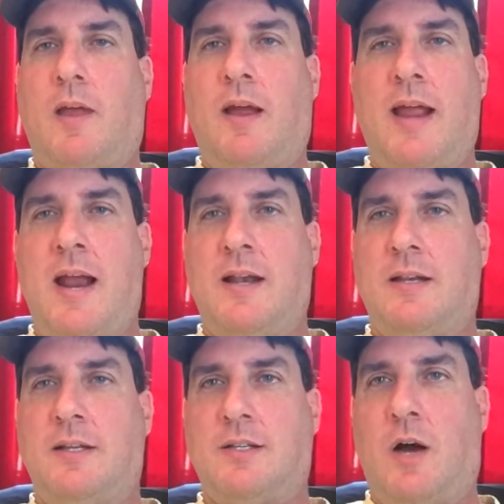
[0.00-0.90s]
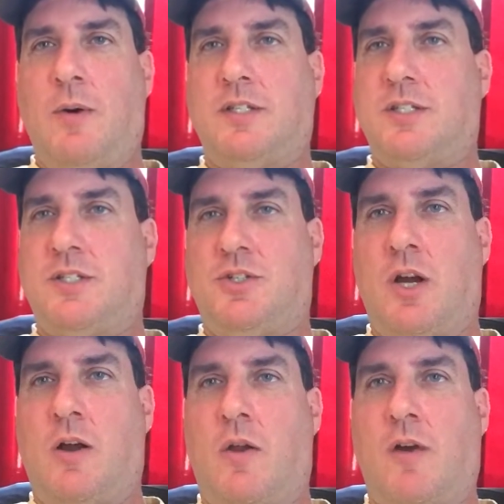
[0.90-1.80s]
Again, as always, this is
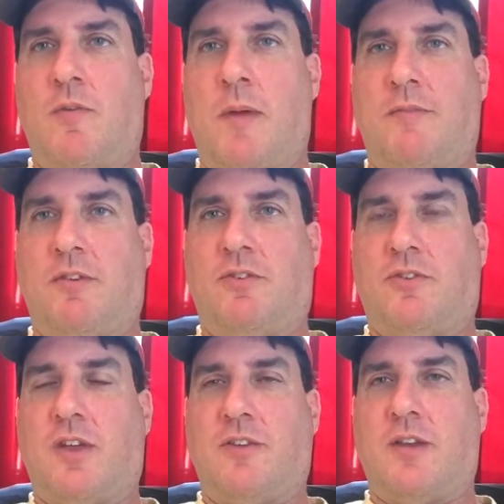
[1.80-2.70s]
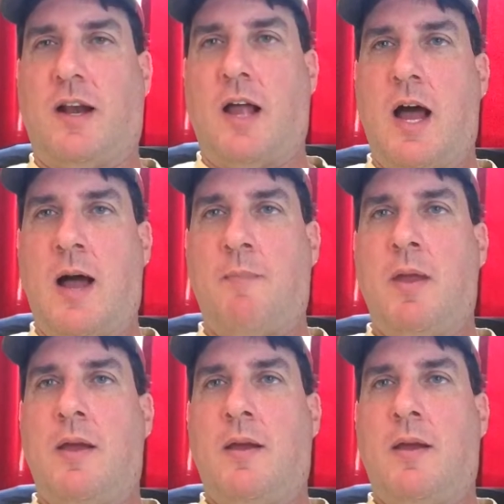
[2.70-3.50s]
John Clark from LifeToSuccess.com.